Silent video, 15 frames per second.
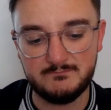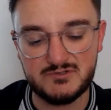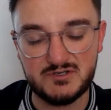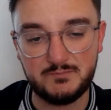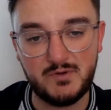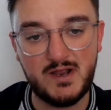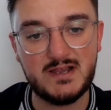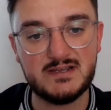
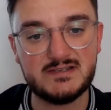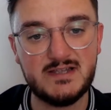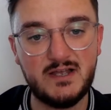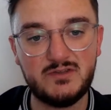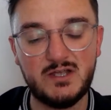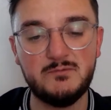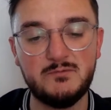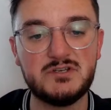surprise there
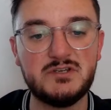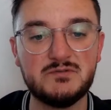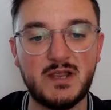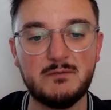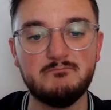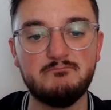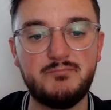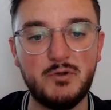after how much he was
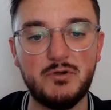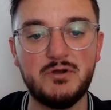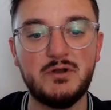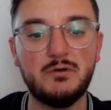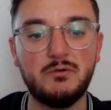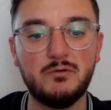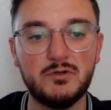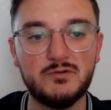getting
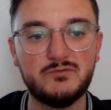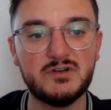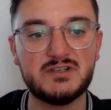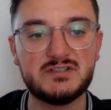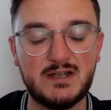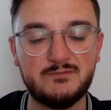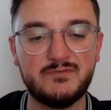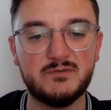booted all over at
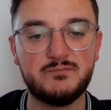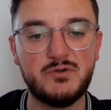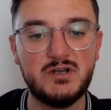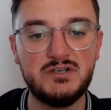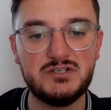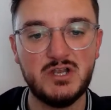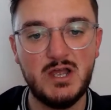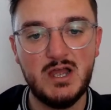Stamford
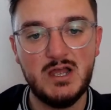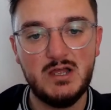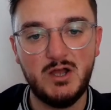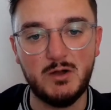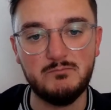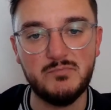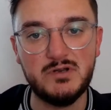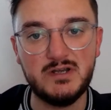Bridge
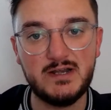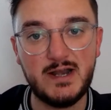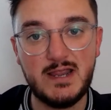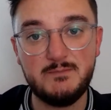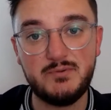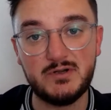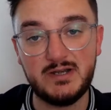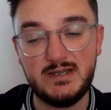on Monday
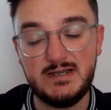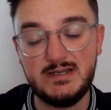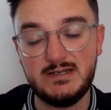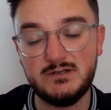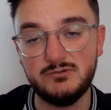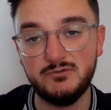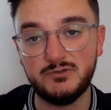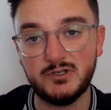night. But
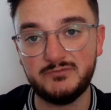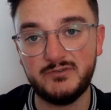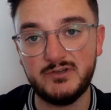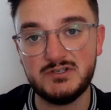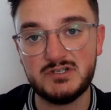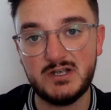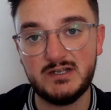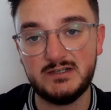he goes off
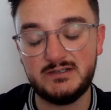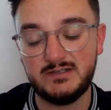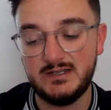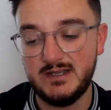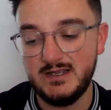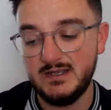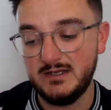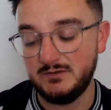injured.
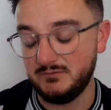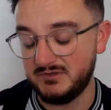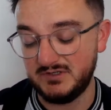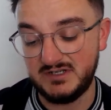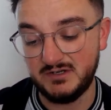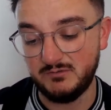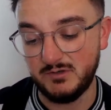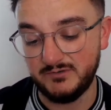He
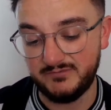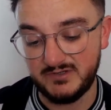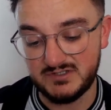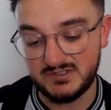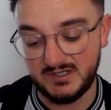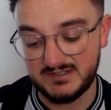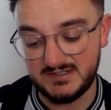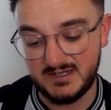didn't go off
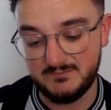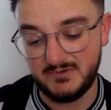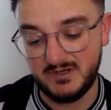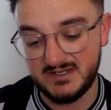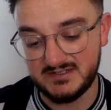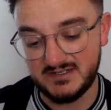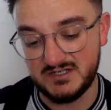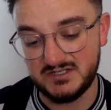injured at the time, but
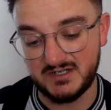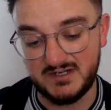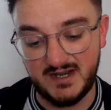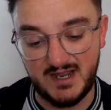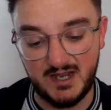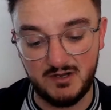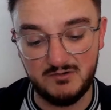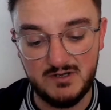he is injured
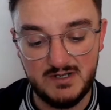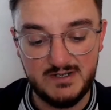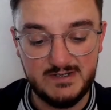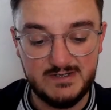now.